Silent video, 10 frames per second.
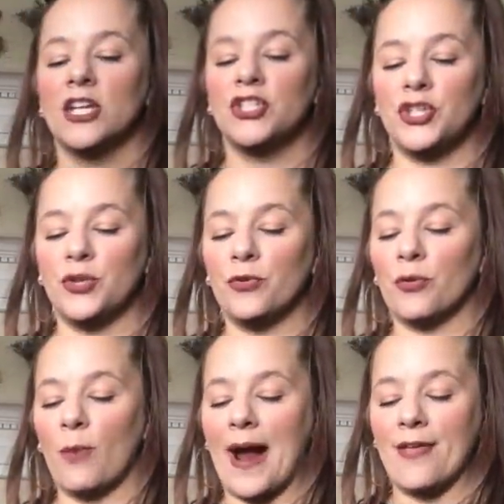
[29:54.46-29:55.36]
Chew
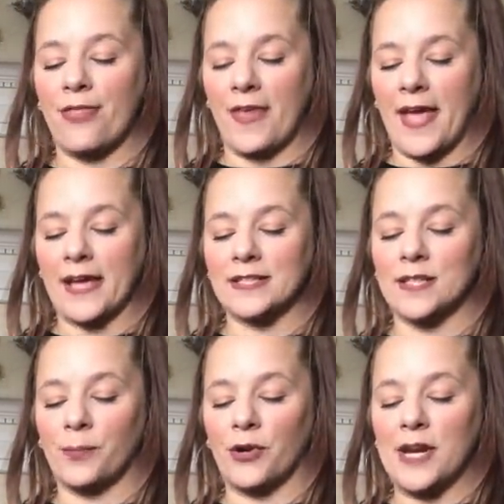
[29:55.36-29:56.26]
the right thing.
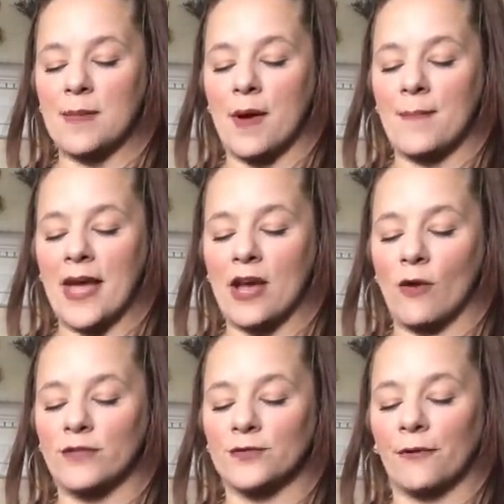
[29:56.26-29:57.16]
Supreme
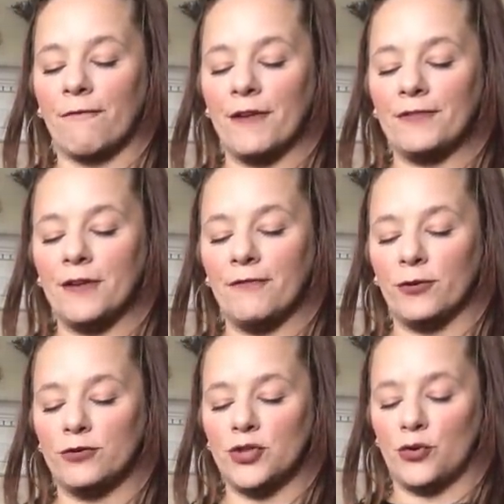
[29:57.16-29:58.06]
makeovers for 50
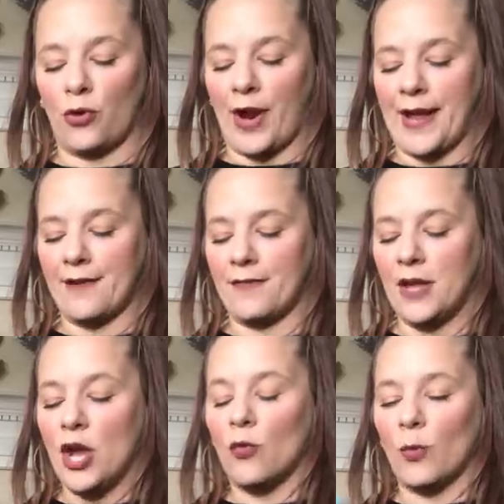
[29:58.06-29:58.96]
foods you crave.
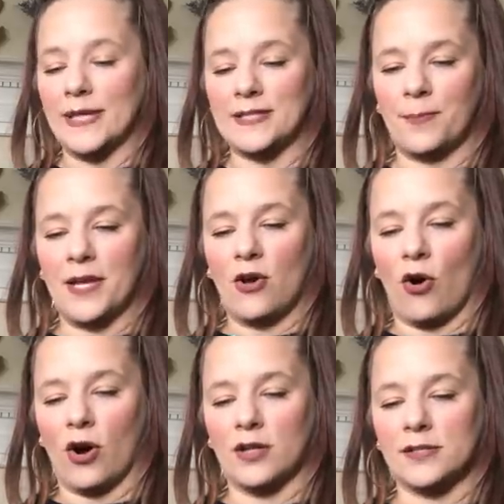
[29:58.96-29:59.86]
Recipe
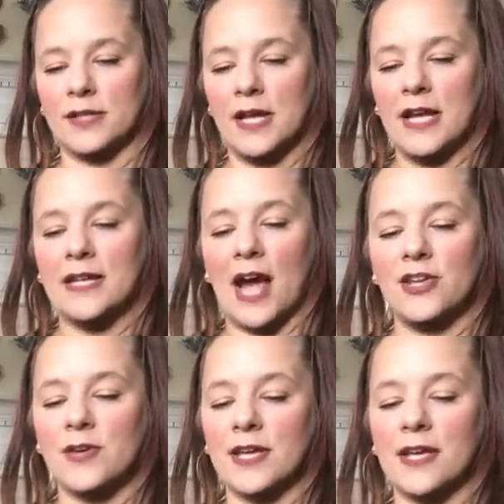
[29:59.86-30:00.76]
cards. Now
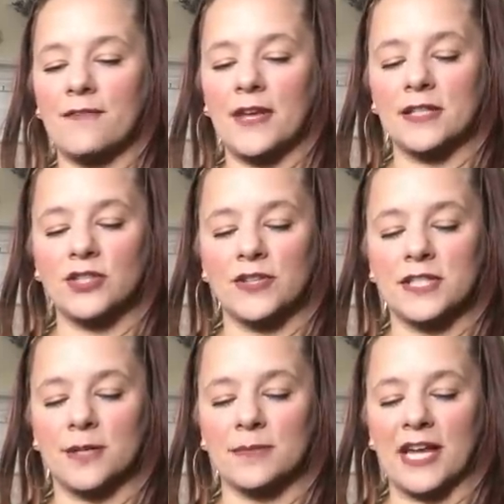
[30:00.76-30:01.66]
you can give in to the
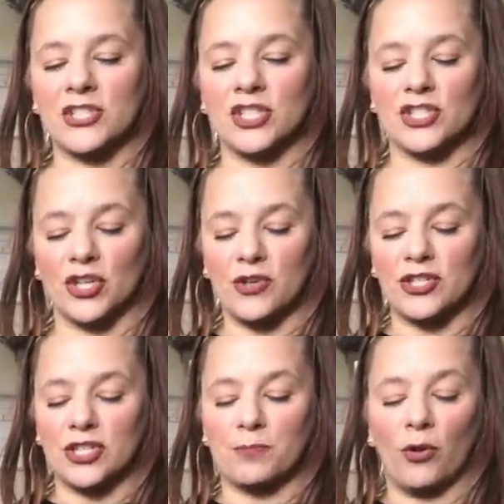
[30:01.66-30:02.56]
temptation. So you
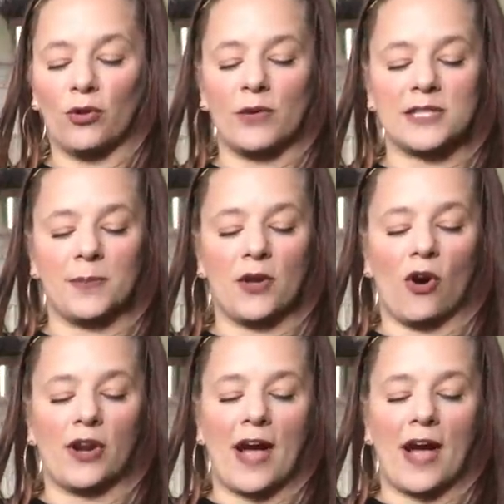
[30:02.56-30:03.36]
can just pull a recipe card